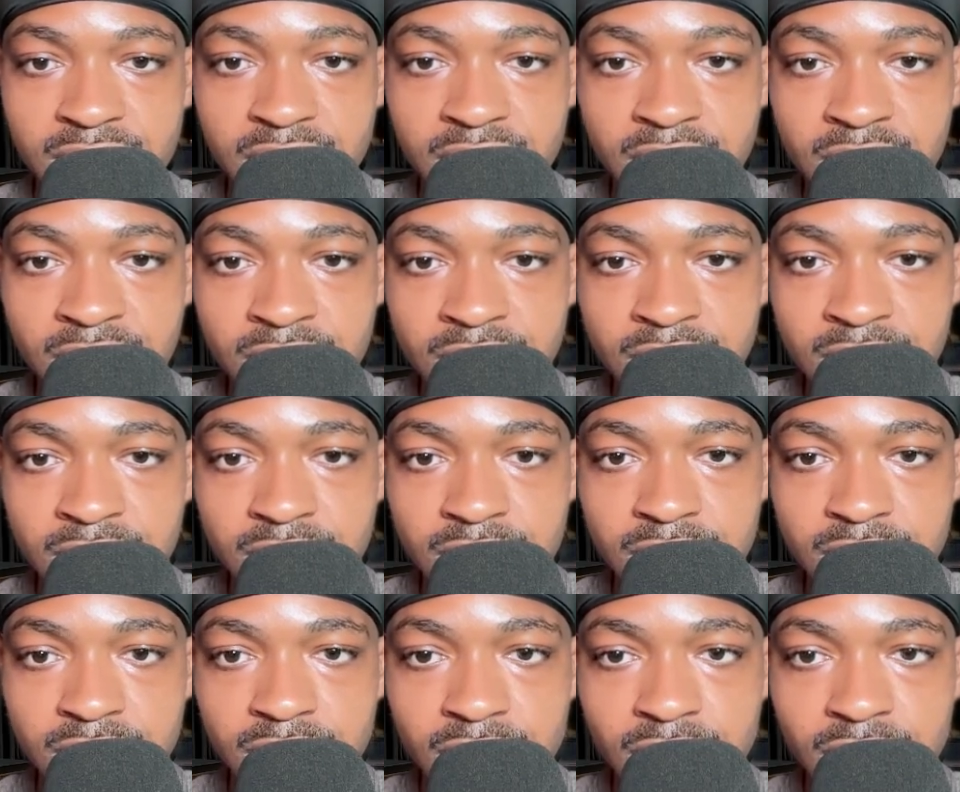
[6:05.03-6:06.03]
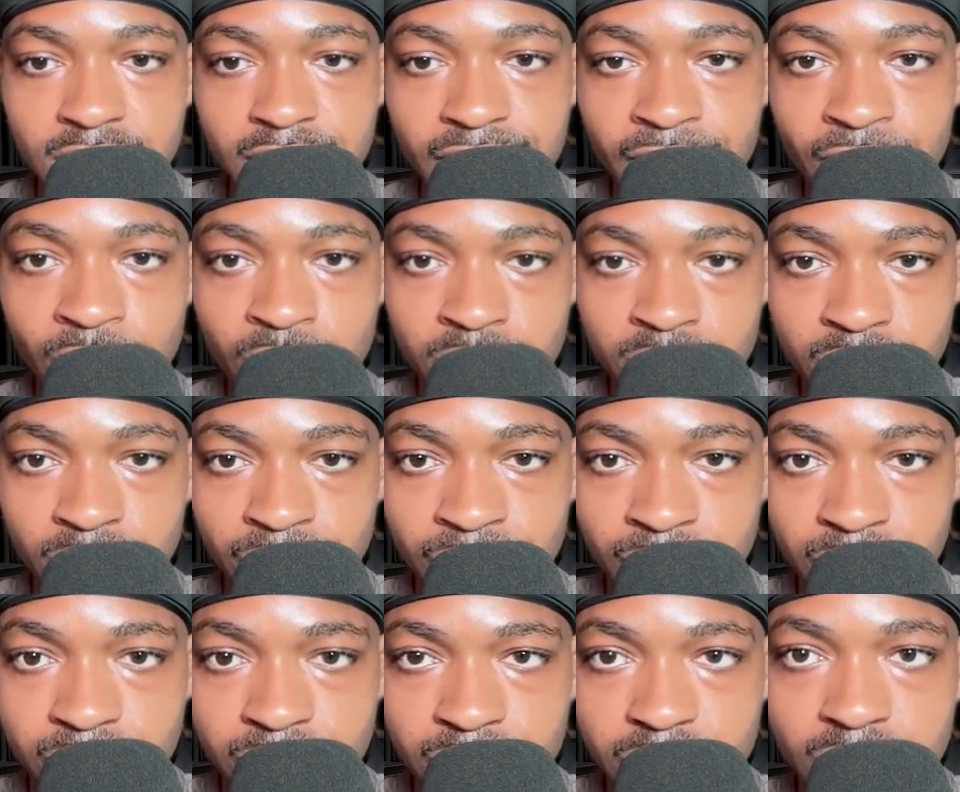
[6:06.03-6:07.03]
these
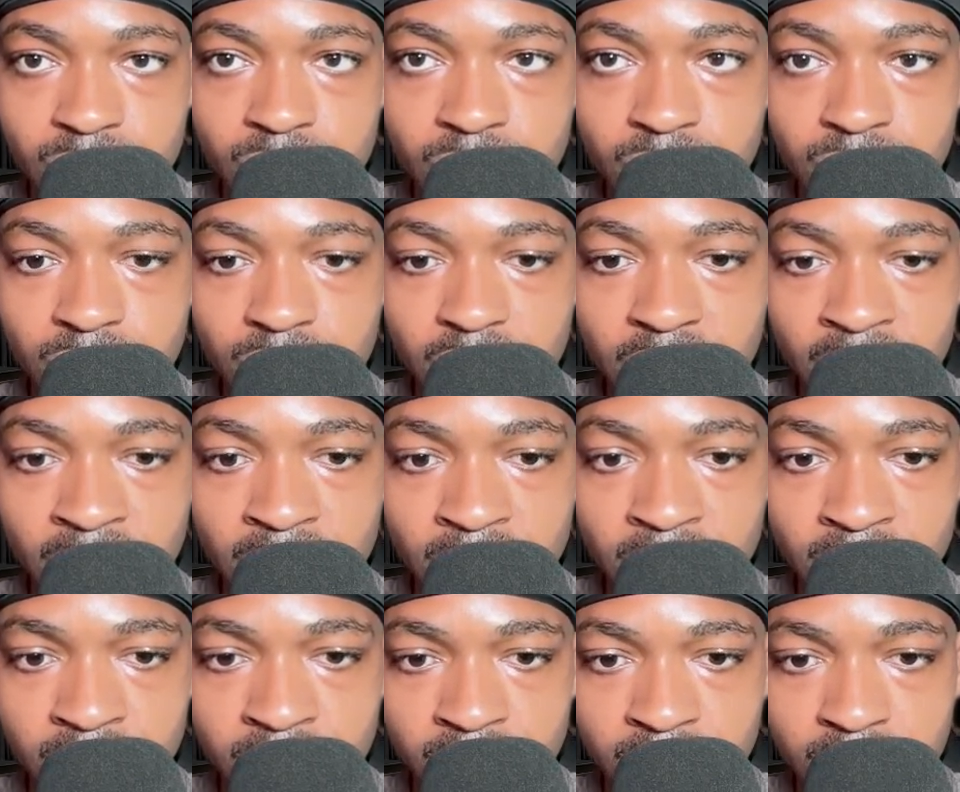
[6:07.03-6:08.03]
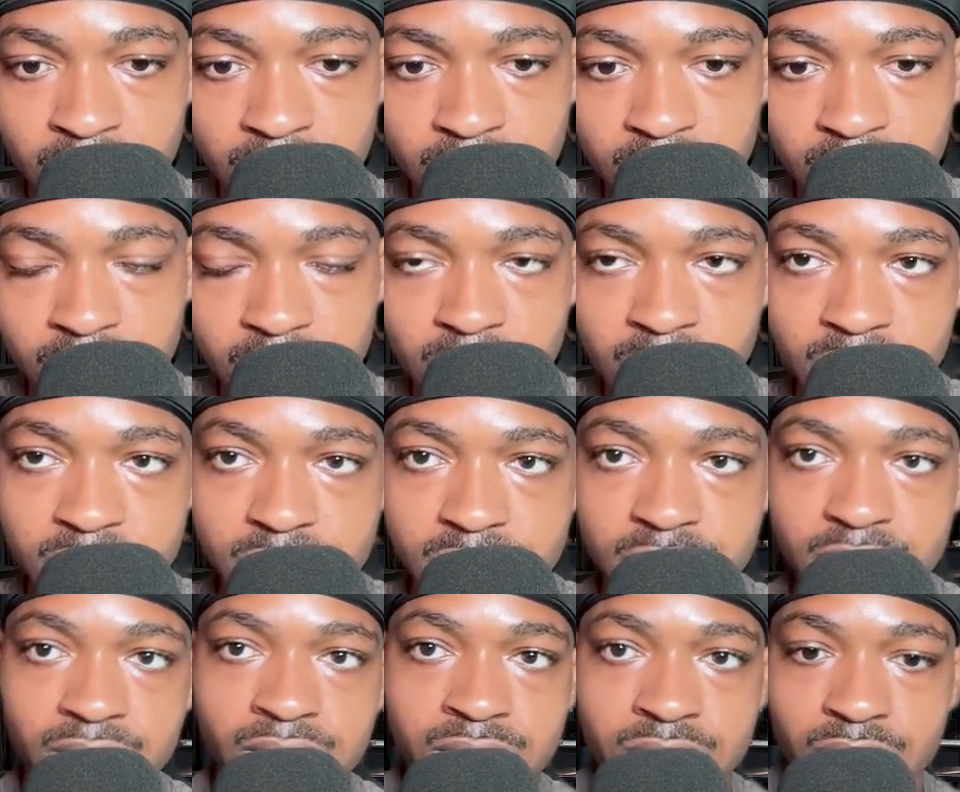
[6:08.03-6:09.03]
voiceovers, and this is
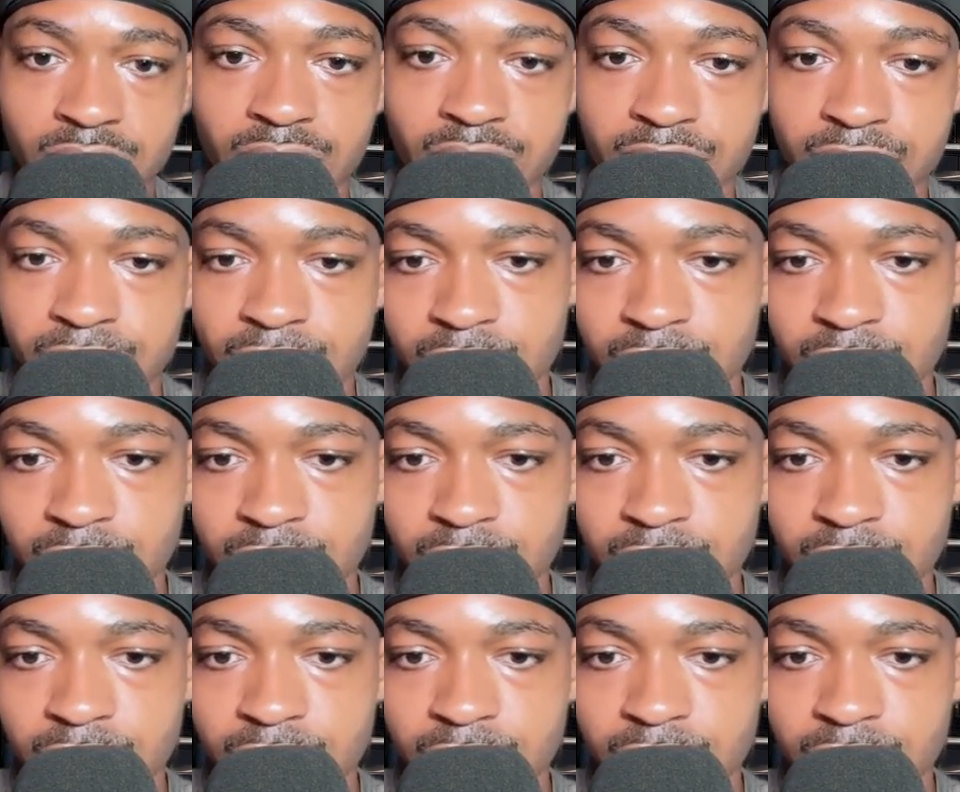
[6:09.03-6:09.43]
the result.